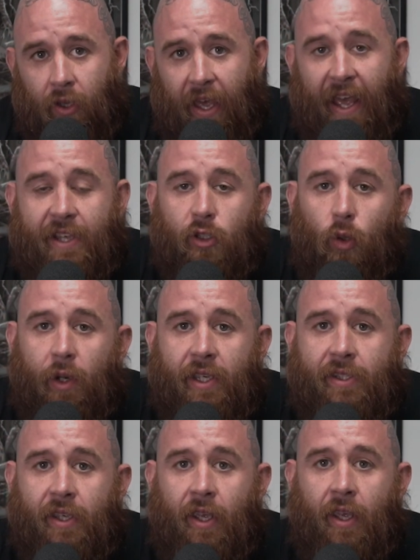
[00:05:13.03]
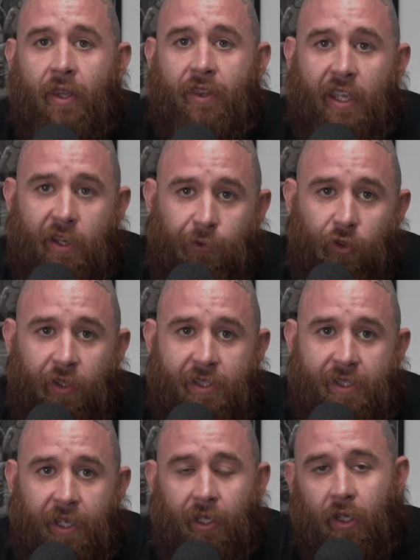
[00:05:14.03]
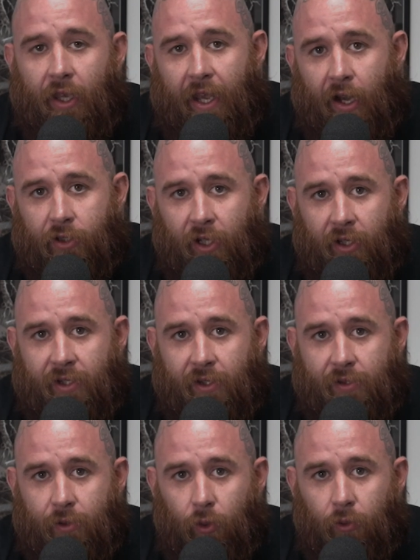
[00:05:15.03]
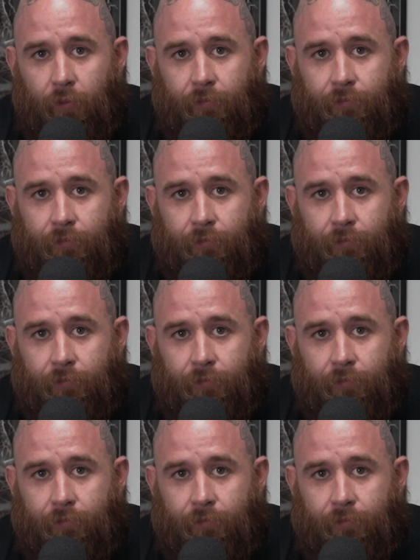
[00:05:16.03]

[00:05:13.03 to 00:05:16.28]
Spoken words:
As always, thank you for listening, and I'll talk to you soon.